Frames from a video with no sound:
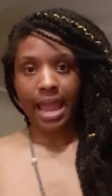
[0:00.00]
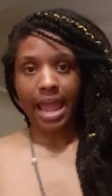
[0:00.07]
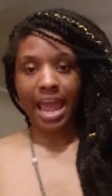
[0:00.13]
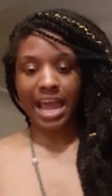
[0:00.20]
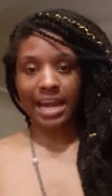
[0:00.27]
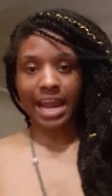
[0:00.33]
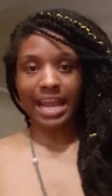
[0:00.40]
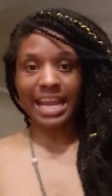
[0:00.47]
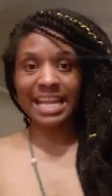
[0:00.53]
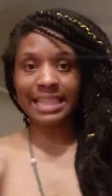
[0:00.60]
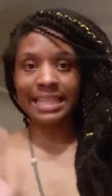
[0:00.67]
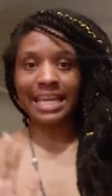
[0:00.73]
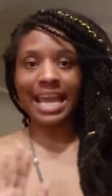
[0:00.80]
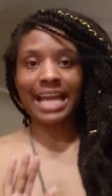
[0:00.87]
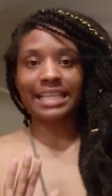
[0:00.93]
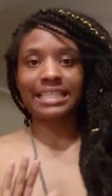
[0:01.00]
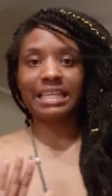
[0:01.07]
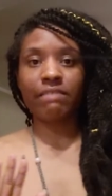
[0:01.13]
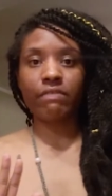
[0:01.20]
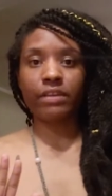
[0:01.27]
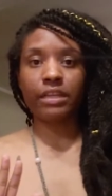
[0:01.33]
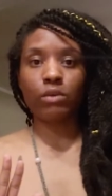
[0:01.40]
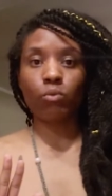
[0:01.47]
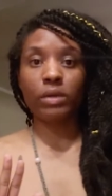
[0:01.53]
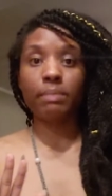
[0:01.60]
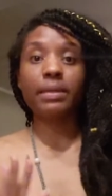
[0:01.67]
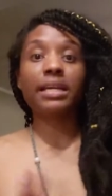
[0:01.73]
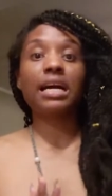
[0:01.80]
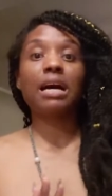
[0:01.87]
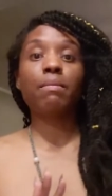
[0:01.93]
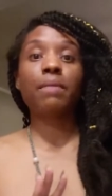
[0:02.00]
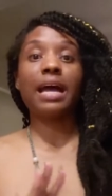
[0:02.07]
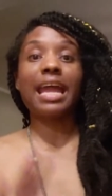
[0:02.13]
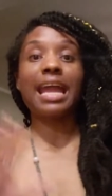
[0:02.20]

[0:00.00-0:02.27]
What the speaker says: And in the activity, we become